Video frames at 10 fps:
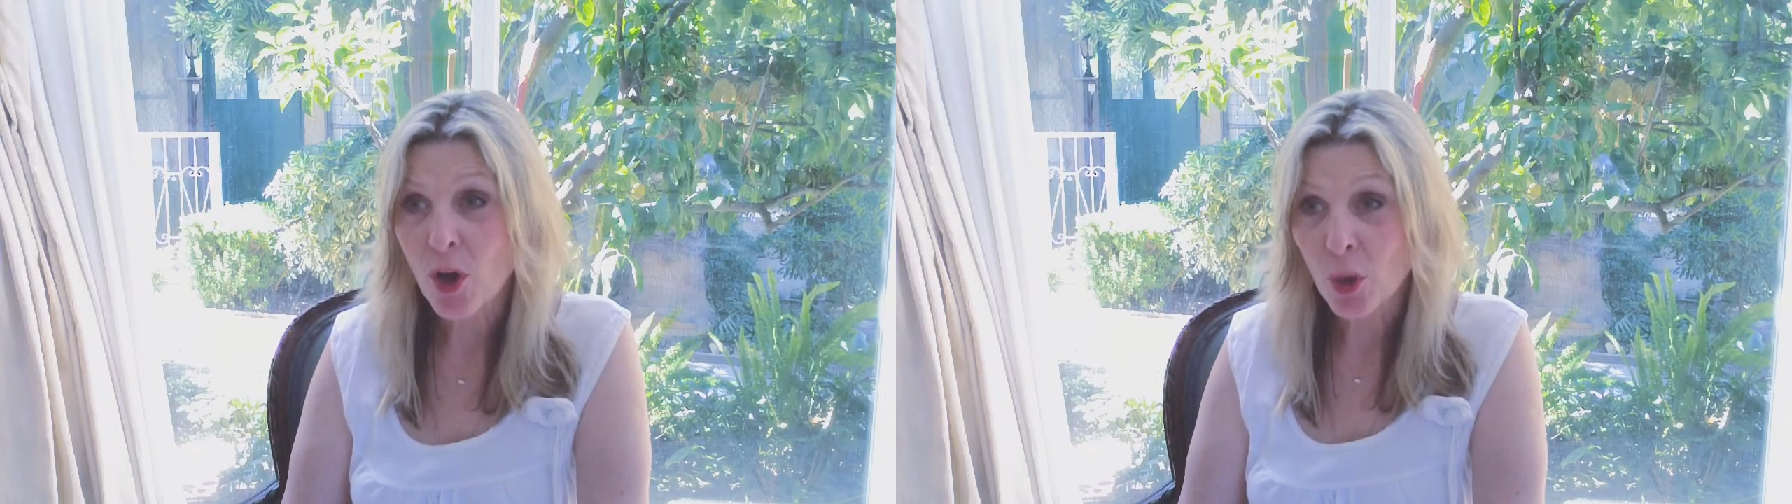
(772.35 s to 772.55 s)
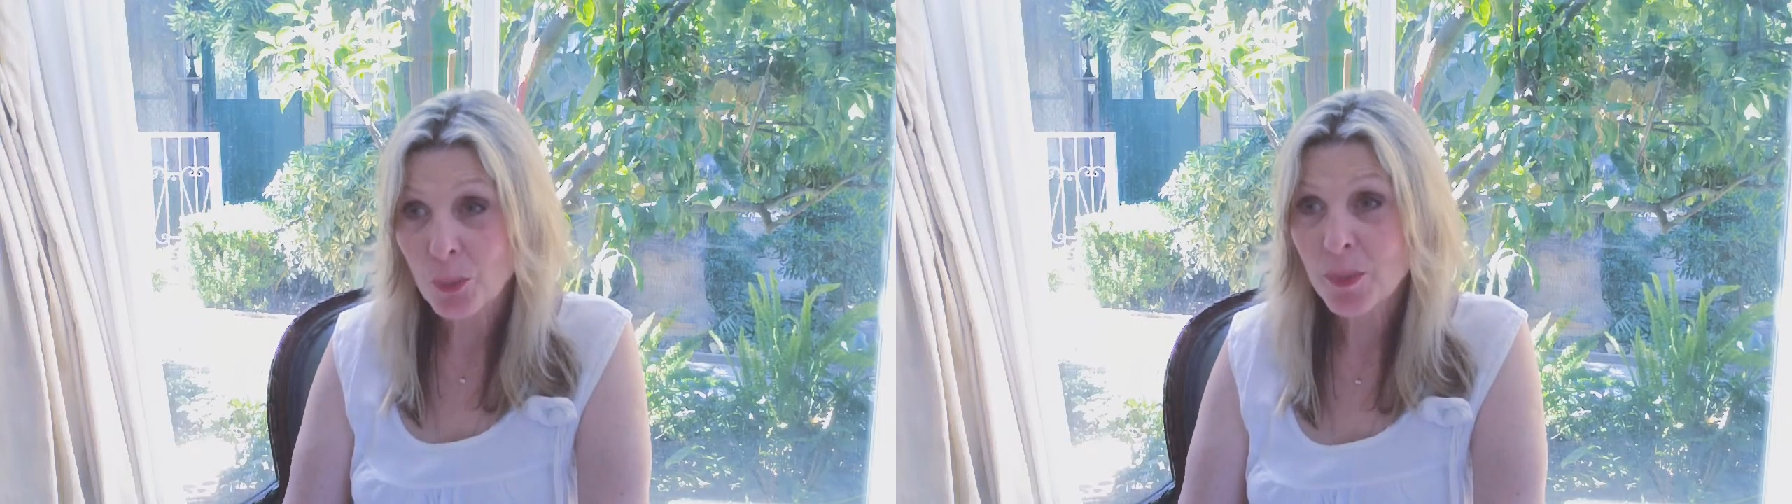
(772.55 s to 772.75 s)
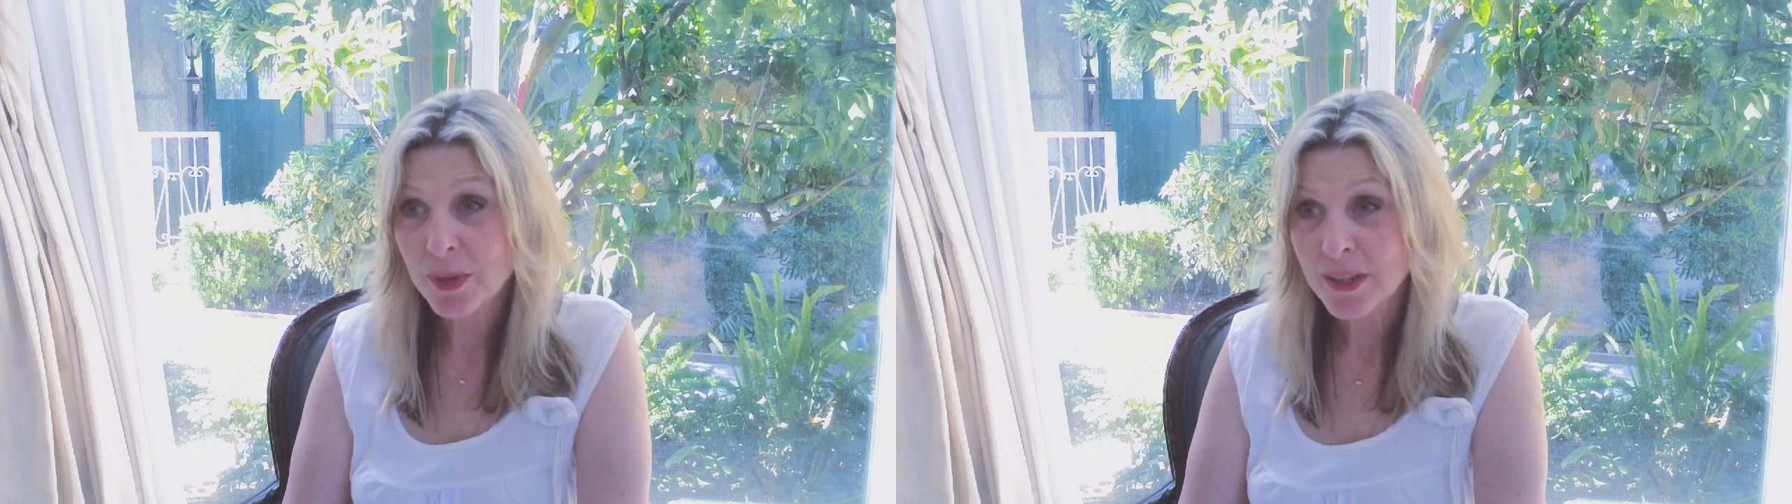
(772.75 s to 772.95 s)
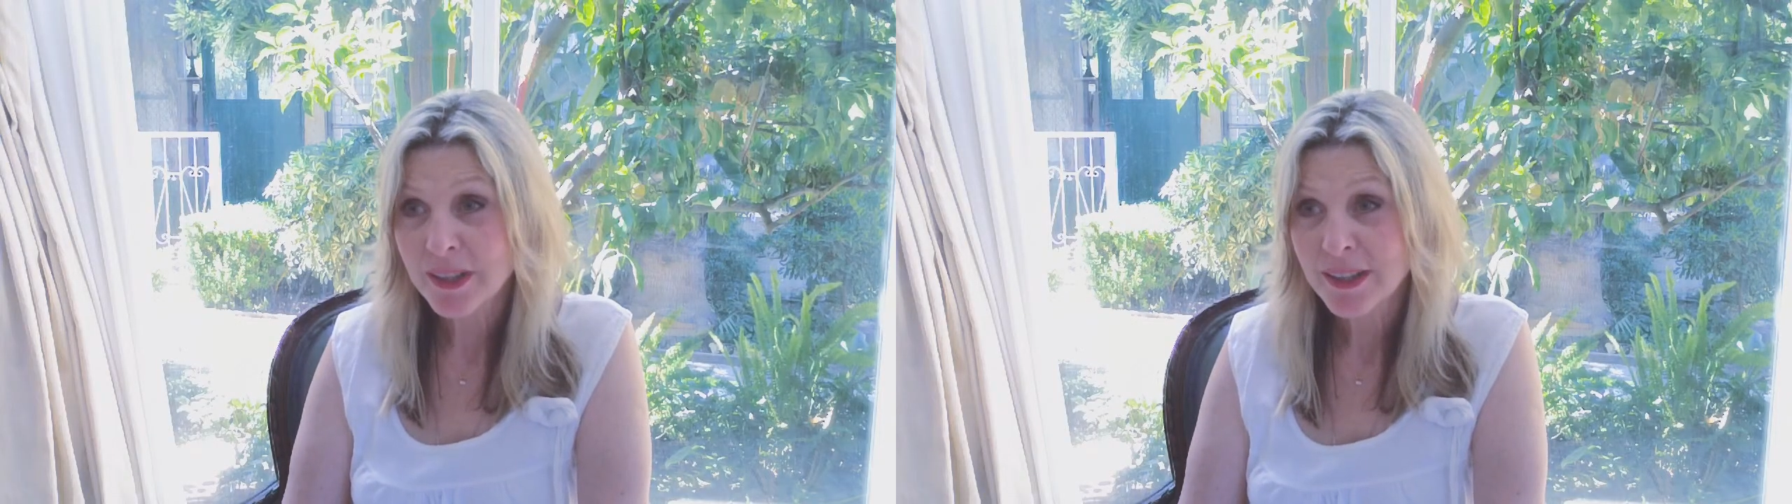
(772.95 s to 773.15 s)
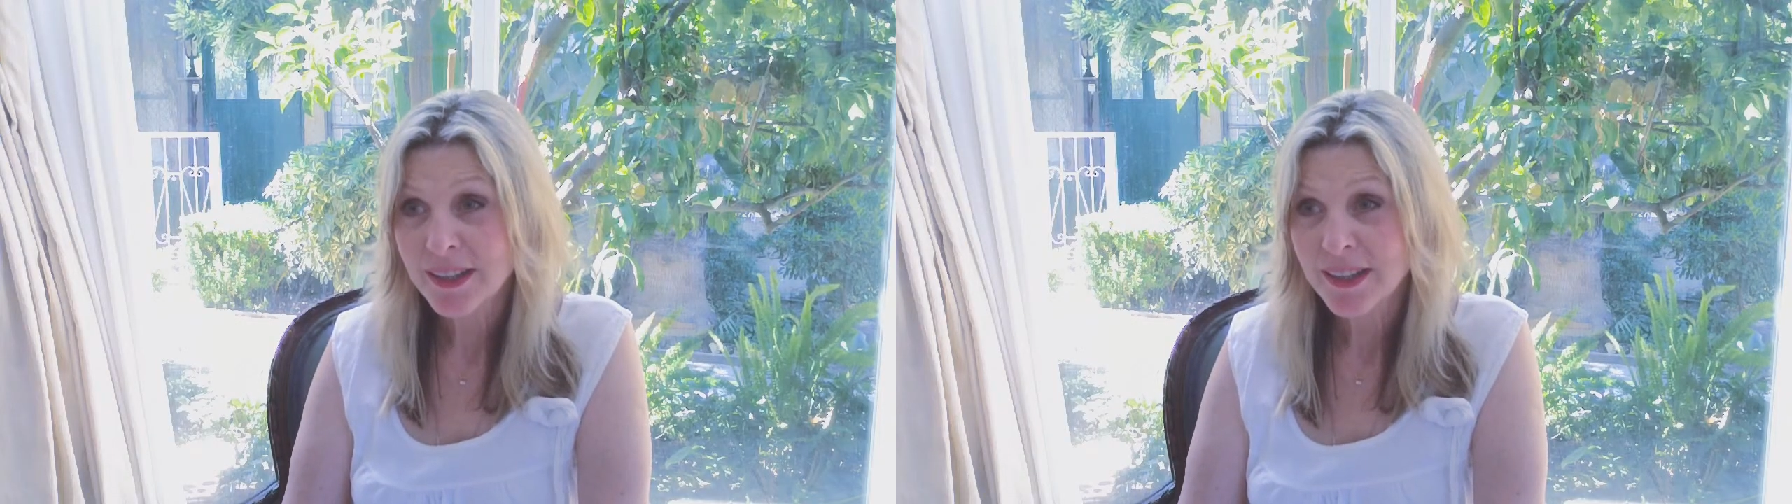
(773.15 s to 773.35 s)
Om?
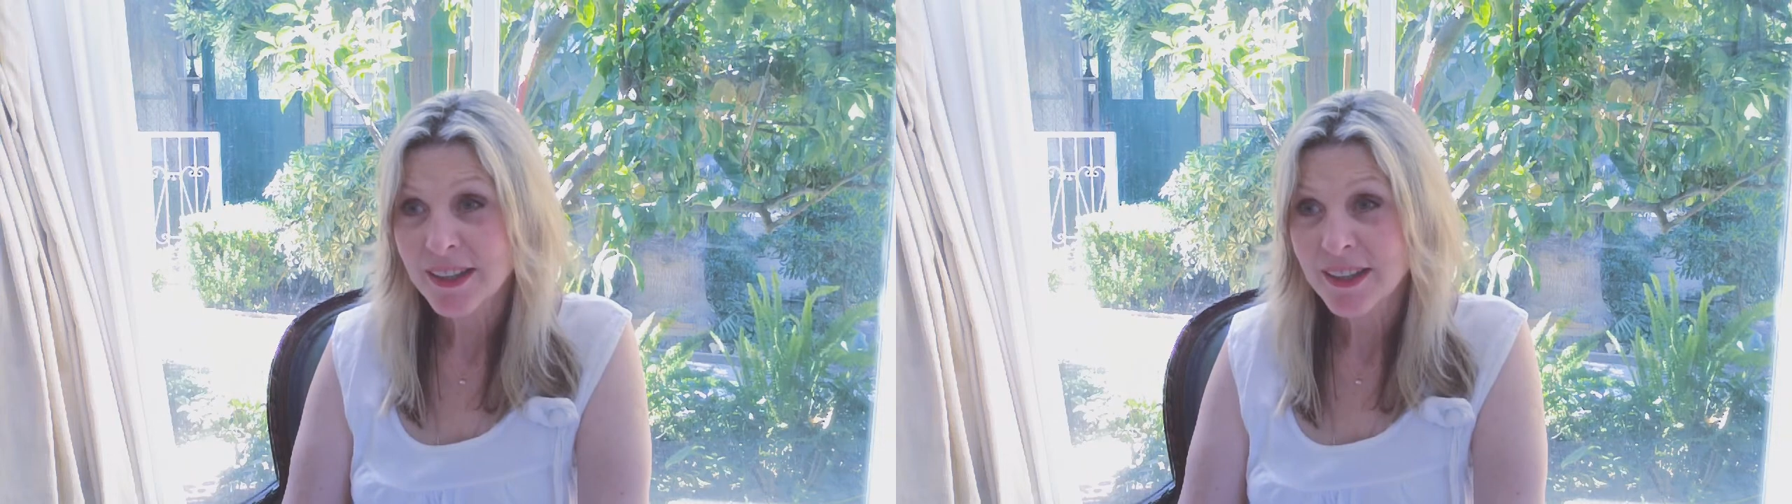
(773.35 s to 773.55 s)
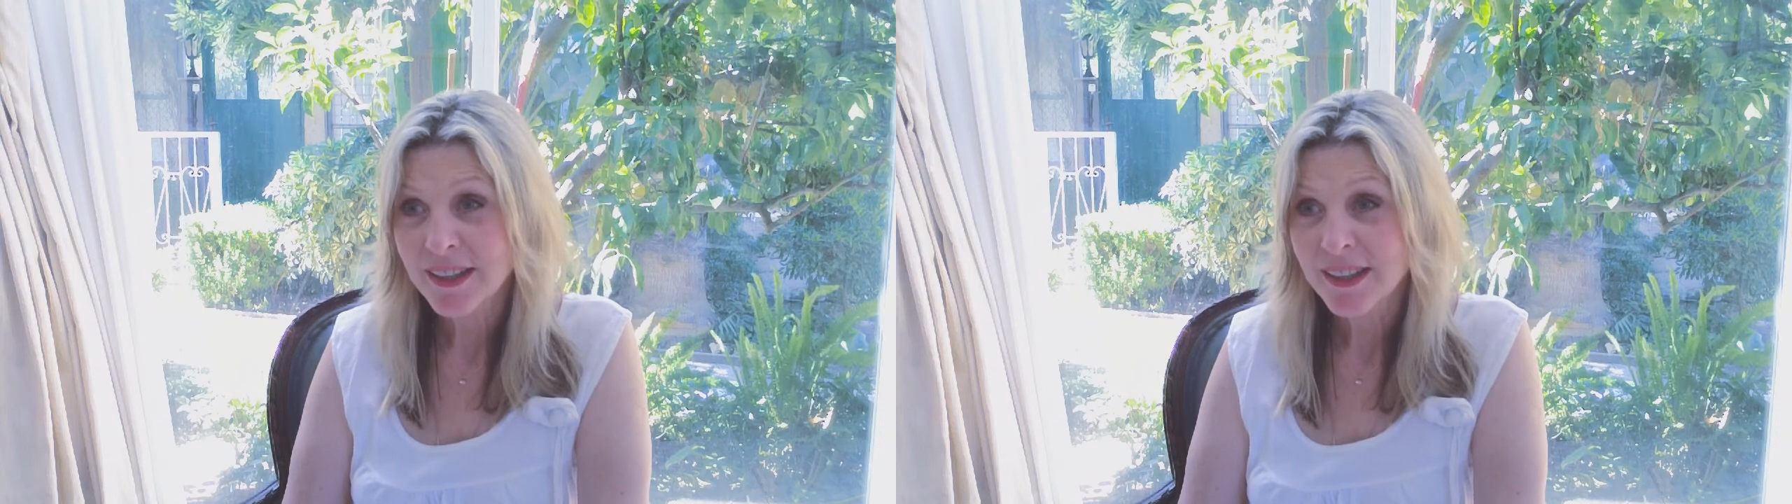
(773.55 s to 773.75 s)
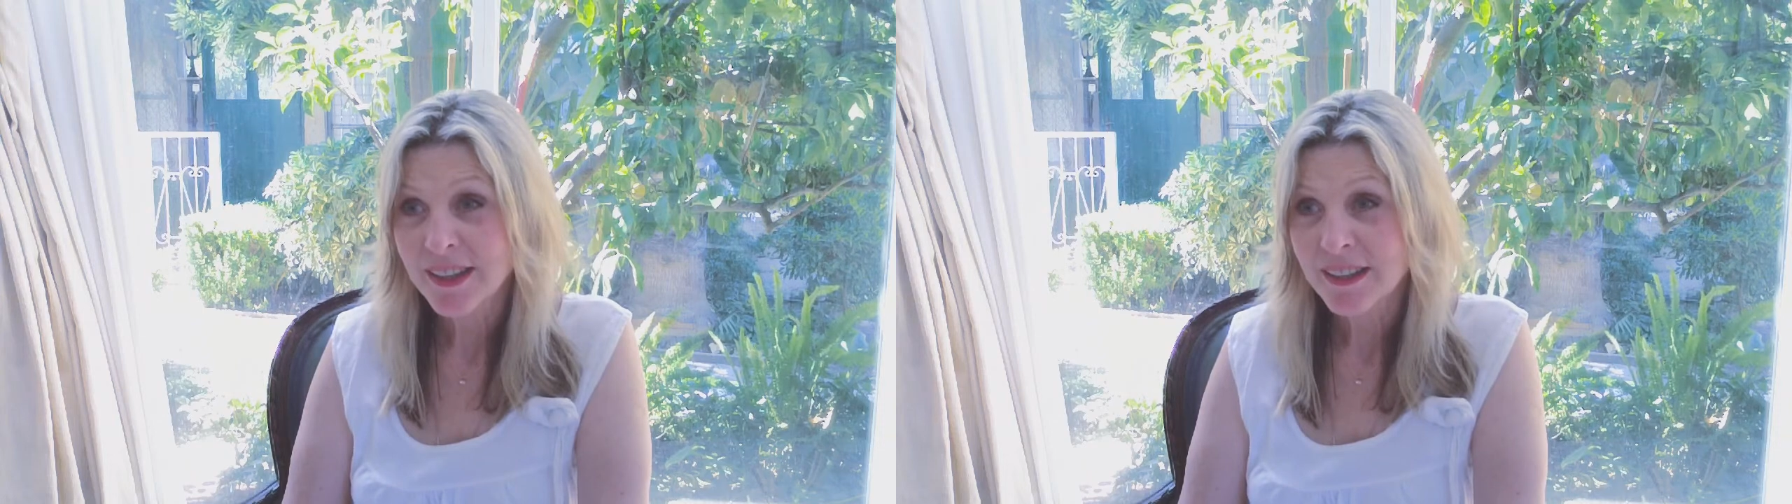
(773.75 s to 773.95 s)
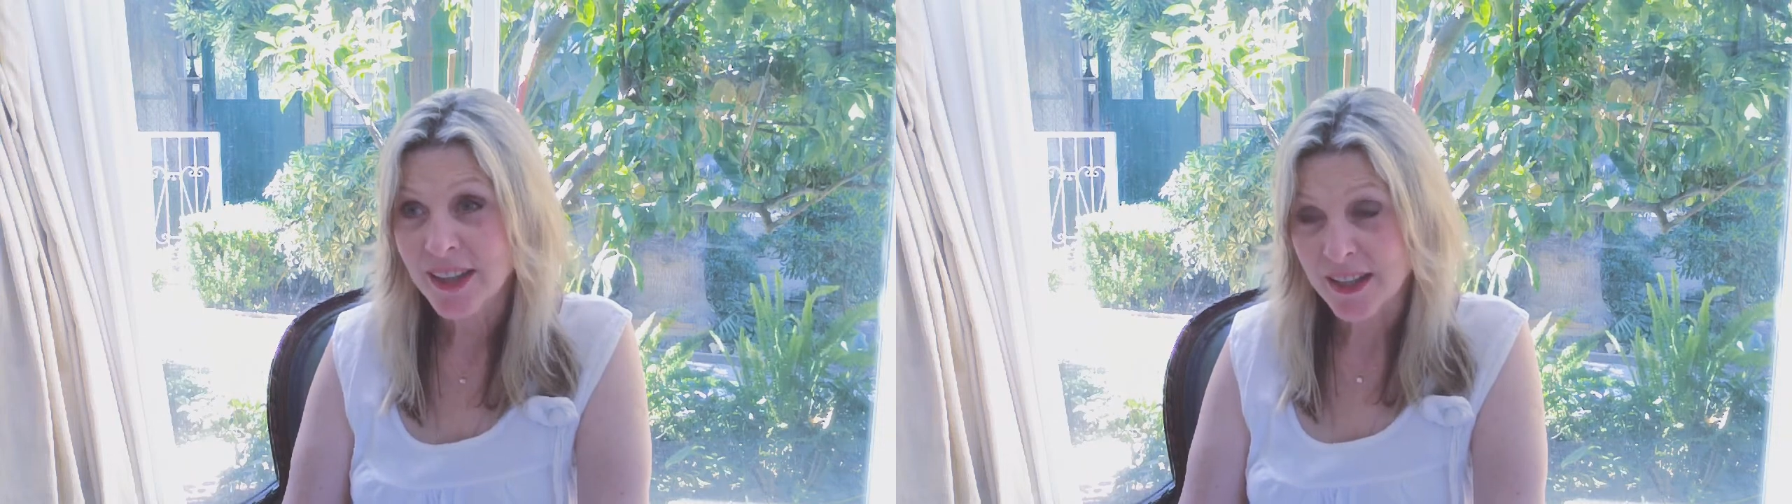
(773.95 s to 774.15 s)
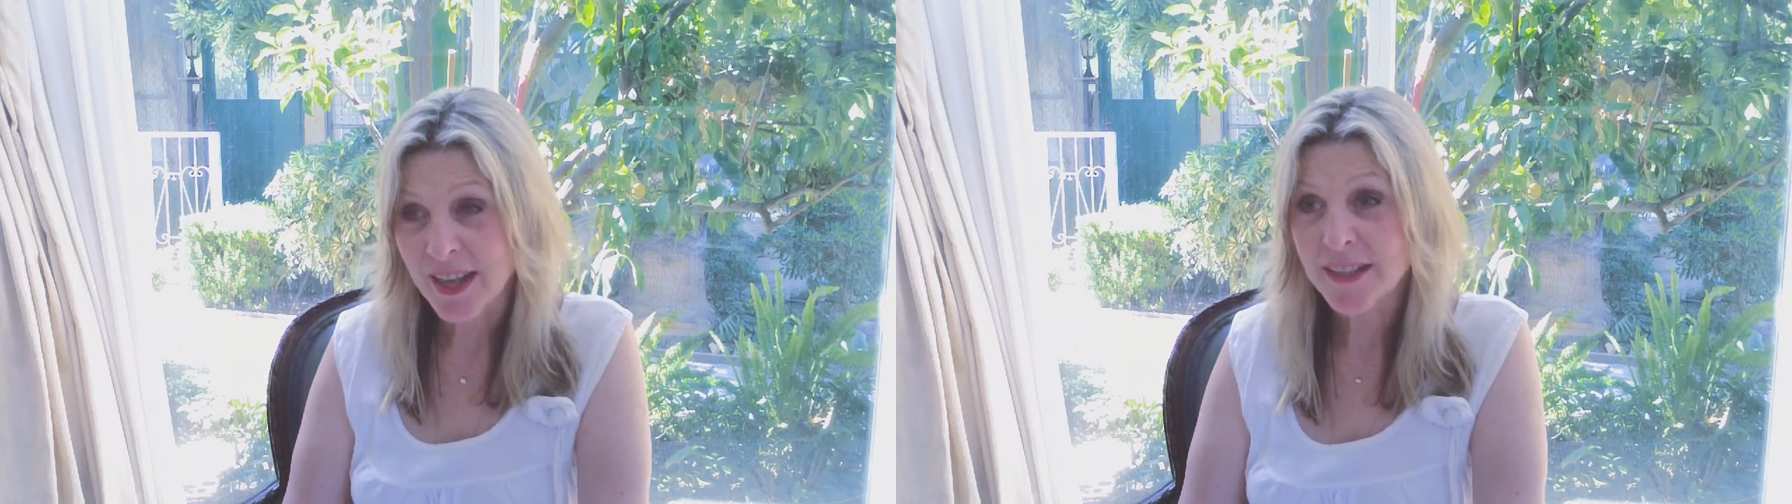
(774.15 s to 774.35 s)

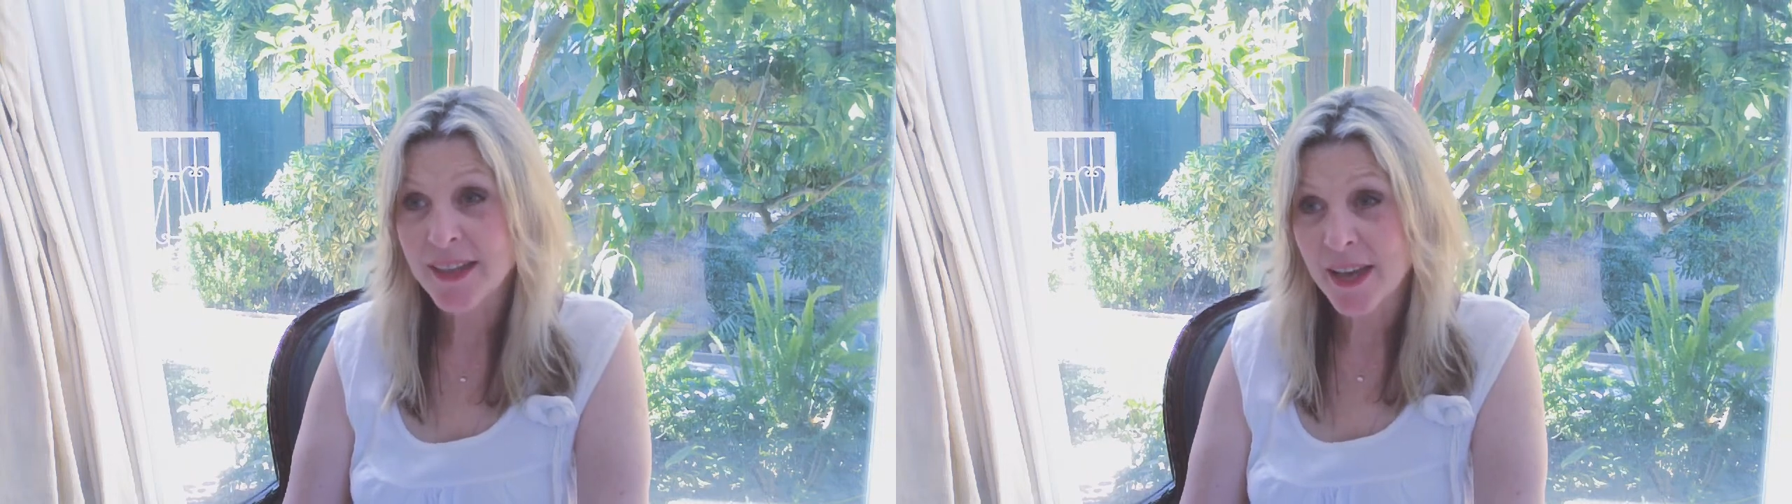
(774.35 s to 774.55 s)
That's